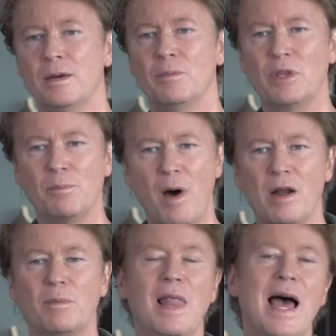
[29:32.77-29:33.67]
But the
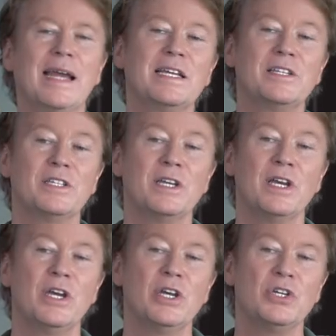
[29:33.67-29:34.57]
bottom line is
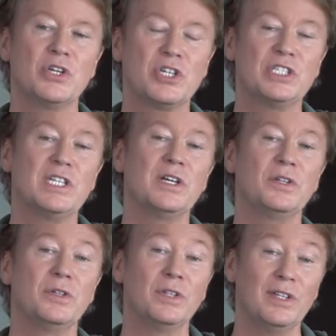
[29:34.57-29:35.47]
you're
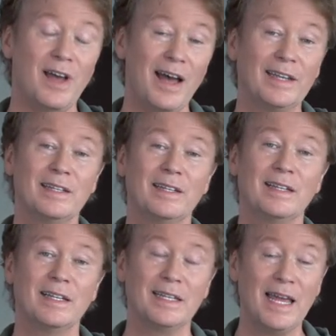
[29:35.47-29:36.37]
still not
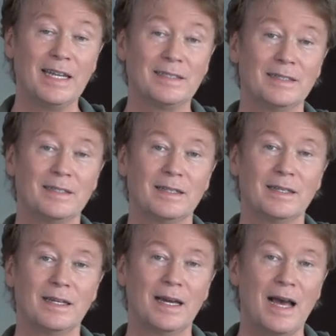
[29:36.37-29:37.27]
lit.
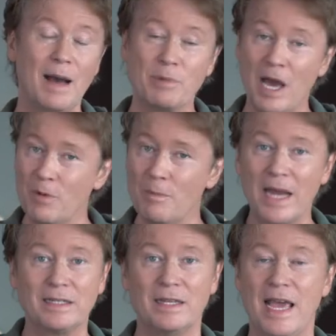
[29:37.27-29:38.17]
I'm coming
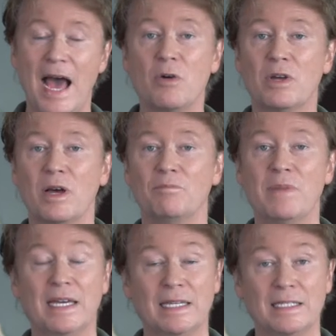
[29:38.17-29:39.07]
back to the outcome
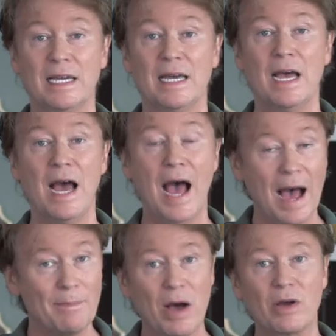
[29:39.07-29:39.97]
because
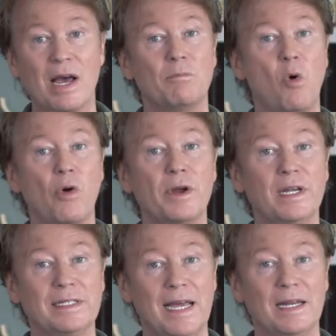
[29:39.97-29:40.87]
I'm outcome
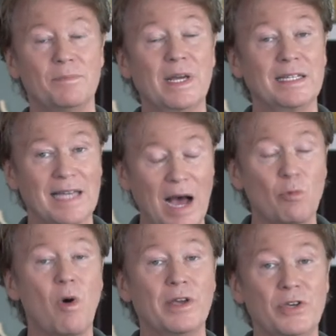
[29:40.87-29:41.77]
orientated because I
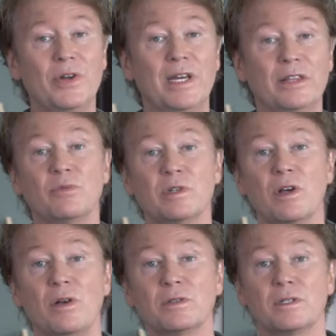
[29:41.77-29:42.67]
want you to get the
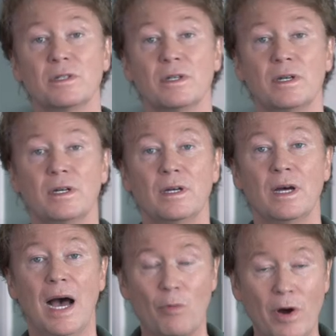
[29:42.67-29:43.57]
results.
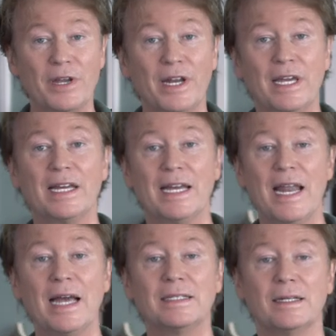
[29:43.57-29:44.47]
I want you to get
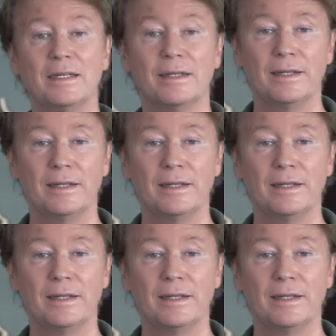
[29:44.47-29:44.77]
connected.